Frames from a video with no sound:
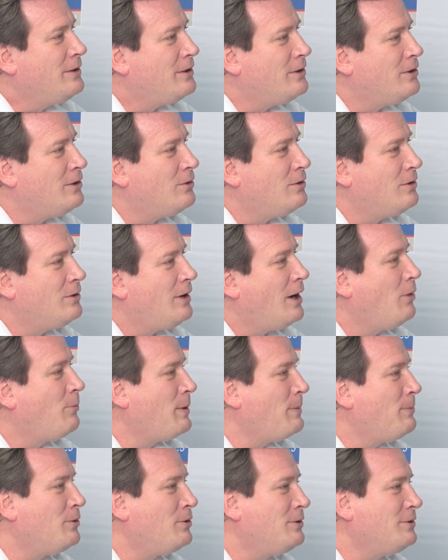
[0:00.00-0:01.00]
you know how
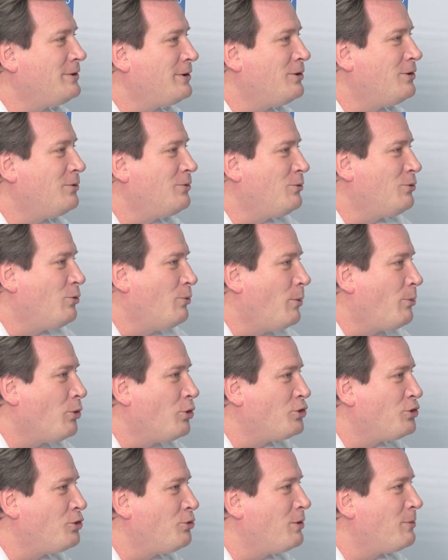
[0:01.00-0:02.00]
people you know
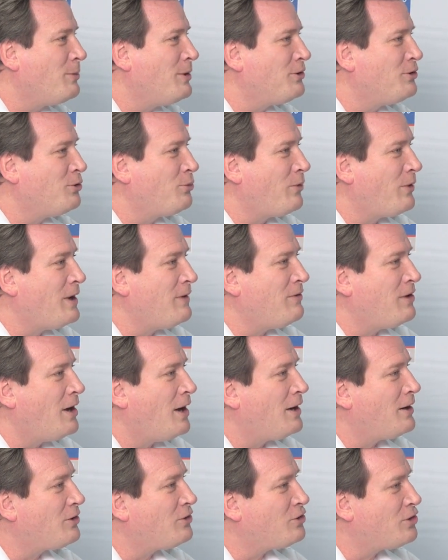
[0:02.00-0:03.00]
approach doing business with
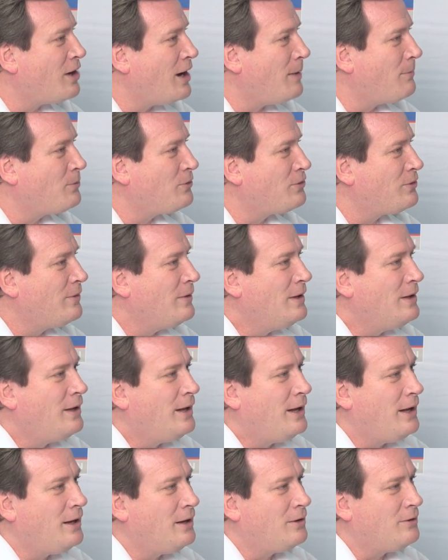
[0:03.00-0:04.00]
avionics shops mm
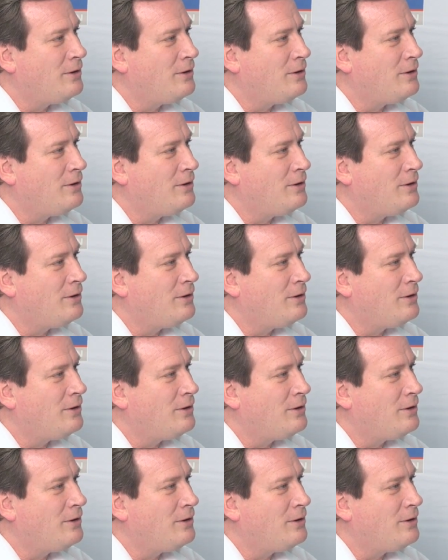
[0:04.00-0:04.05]
-hmm.